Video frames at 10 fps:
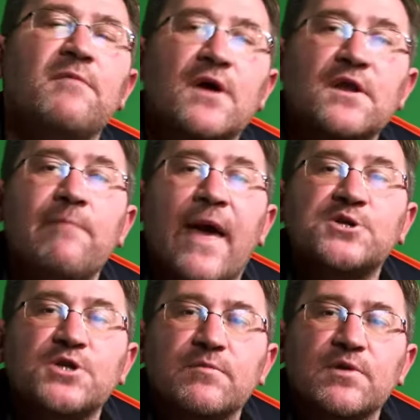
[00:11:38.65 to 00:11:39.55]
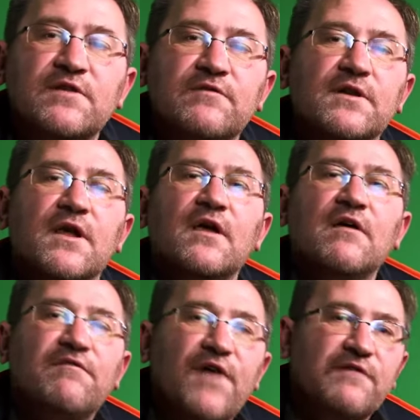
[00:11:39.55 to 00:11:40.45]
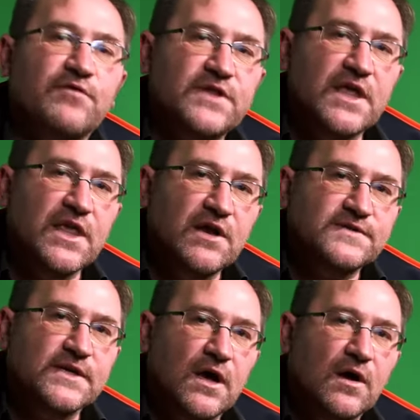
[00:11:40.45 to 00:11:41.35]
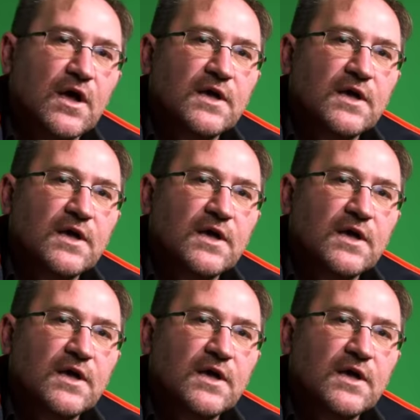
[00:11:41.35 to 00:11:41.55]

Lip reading: unimaginable even 5 or 10 years ago.